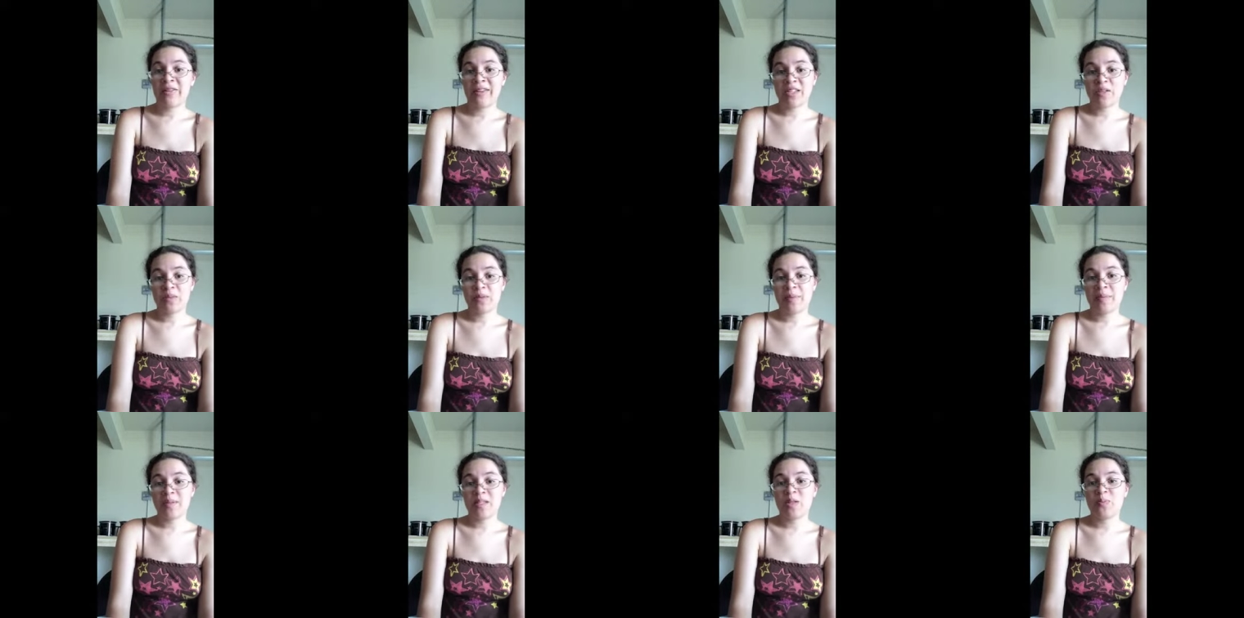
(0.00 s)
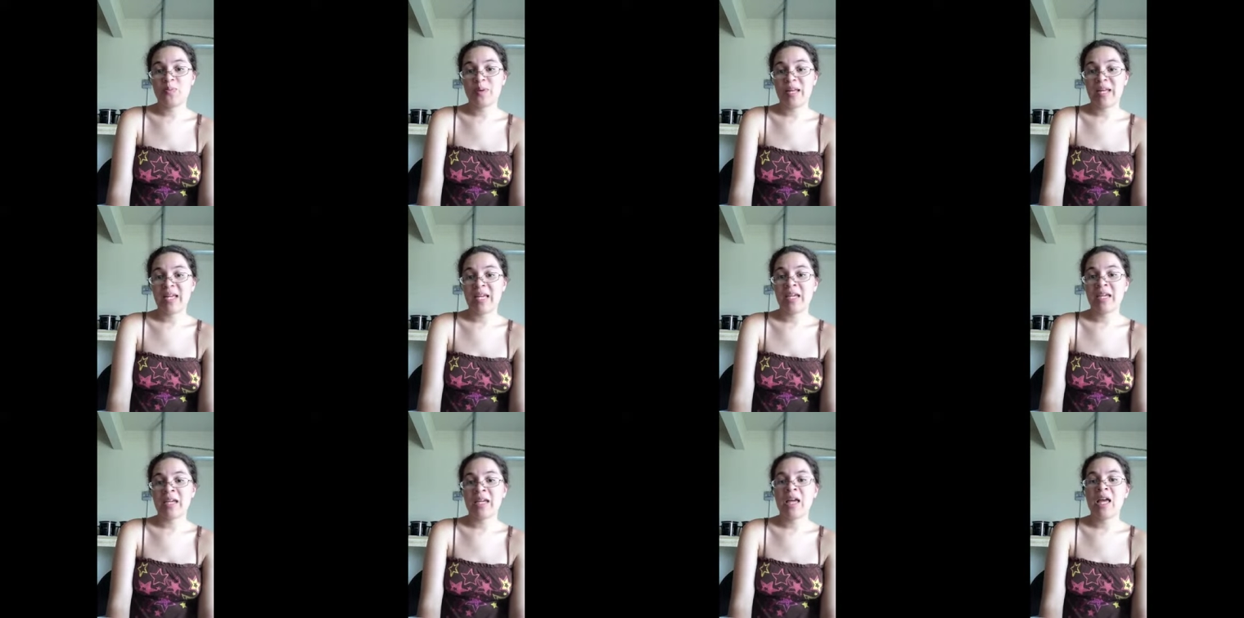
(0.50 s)
That's what I'm
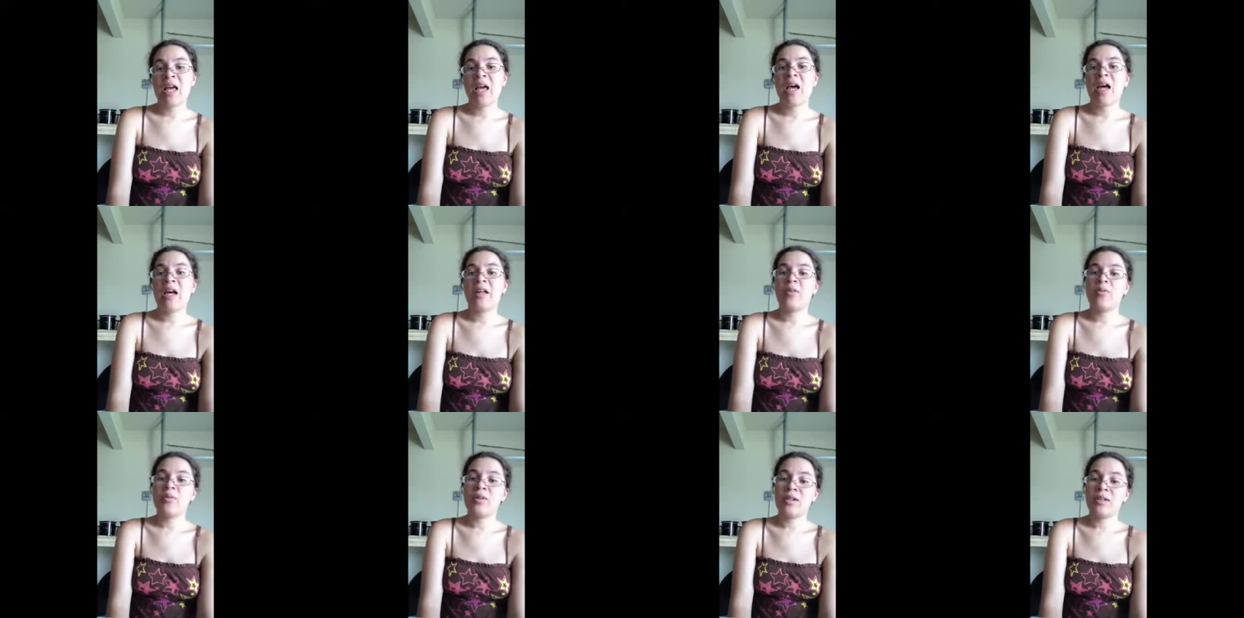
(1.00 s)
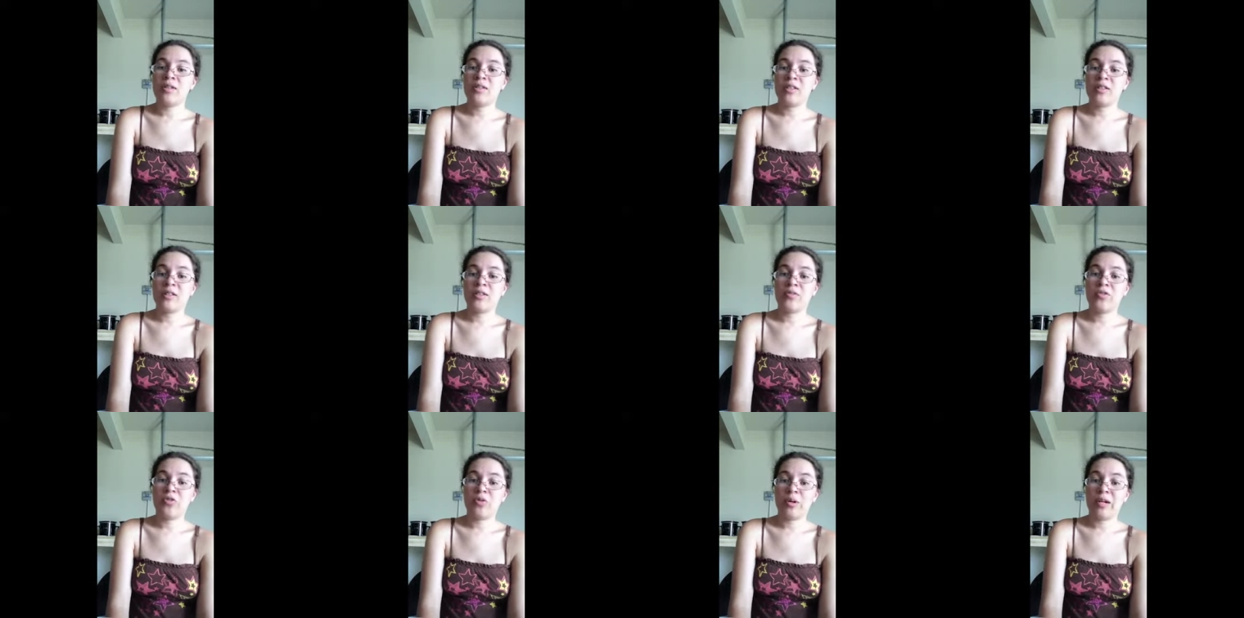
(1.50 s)
spinning, and 3 ounces
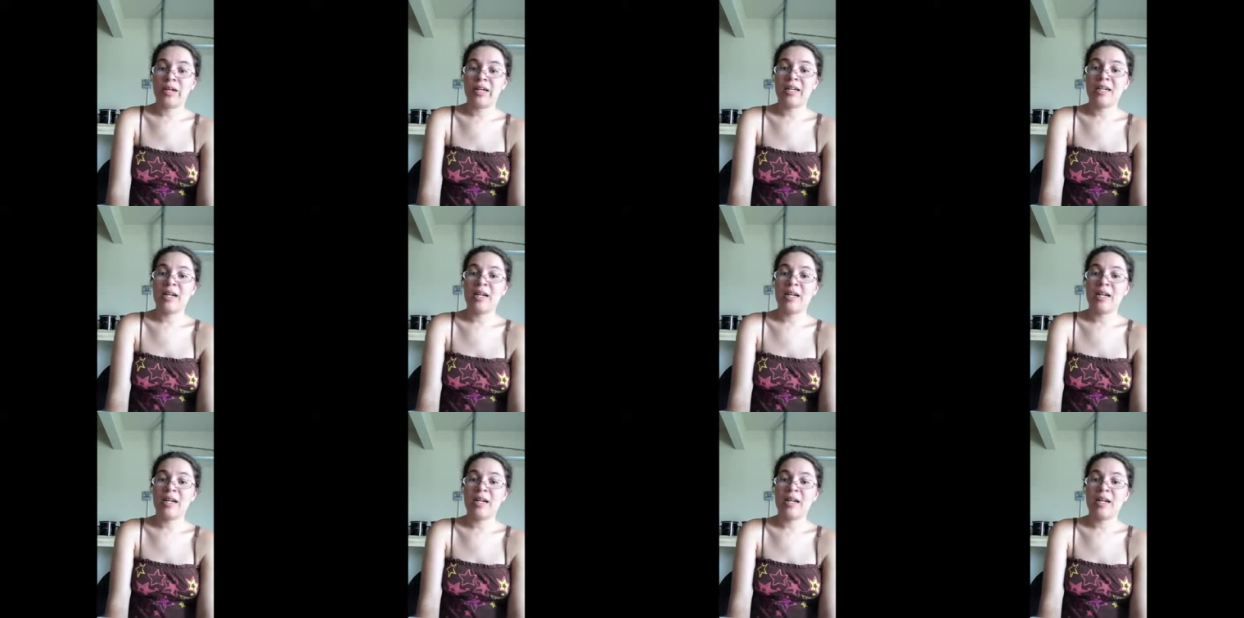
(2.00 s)
of green.